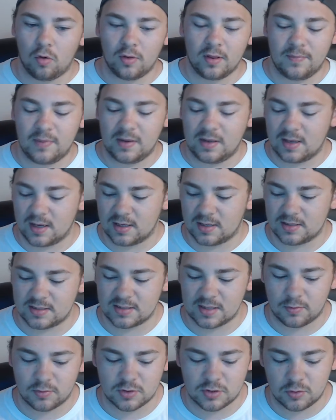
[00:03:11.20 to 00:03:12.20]
because
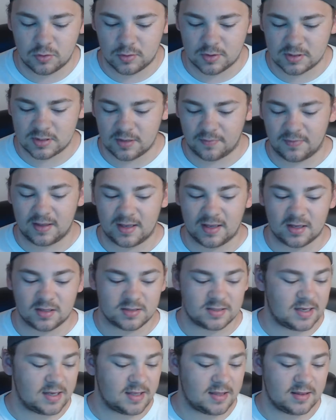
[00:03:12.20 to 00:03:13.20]
I was doing something
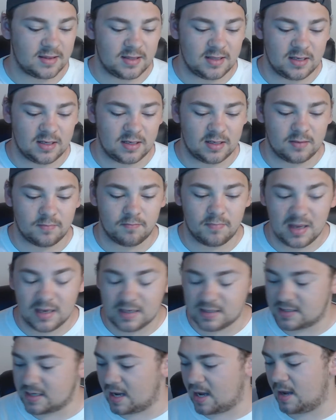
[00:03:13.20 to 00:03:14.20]
else in the
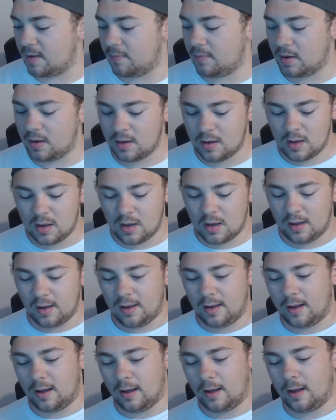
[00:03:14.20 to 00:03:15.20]
meantime.
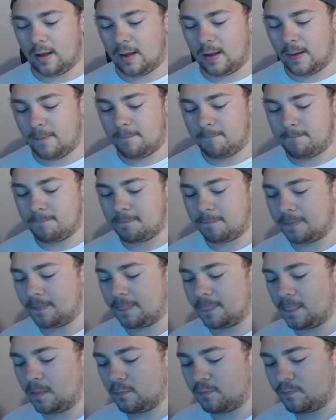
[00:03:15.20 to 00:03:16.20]

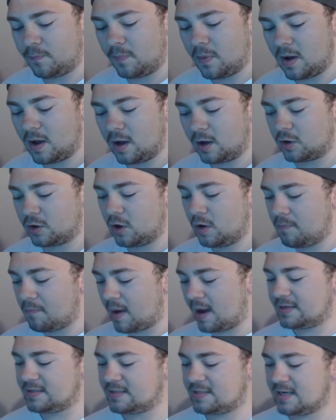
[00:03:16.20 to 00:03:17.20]
But a good
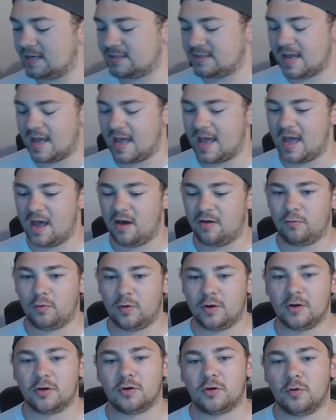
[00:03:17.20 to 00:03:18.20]
mindset to have when
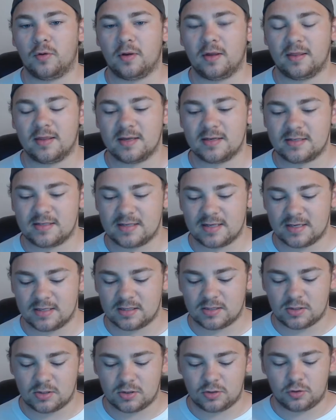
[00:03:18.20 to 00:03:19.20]
you're doing this
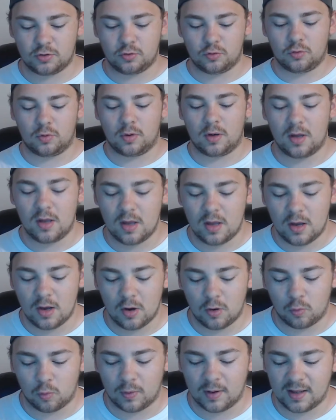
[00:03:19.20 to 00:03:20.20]
is to
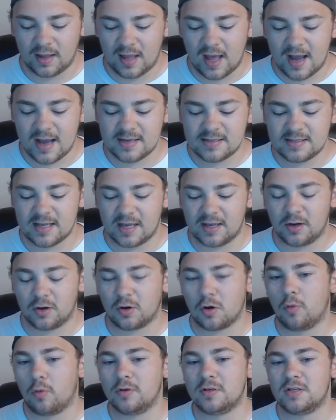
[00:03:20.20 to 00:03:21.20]
realize that you're
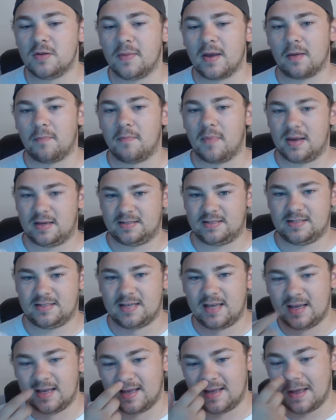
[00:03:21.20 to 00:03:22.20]
going to make a mess.
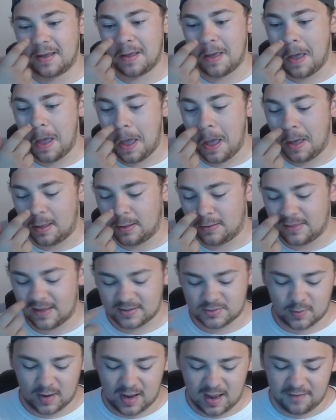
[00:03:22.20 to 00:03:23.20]

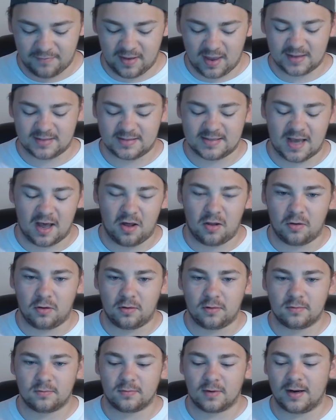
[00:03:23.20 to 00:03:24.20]
That's why I've got a towel
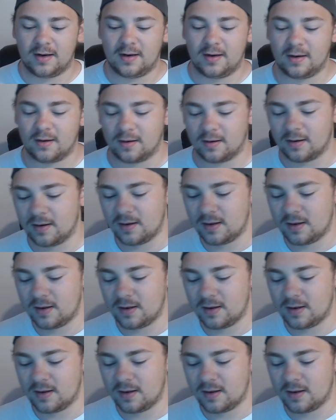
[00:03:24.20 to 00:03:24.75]
right here.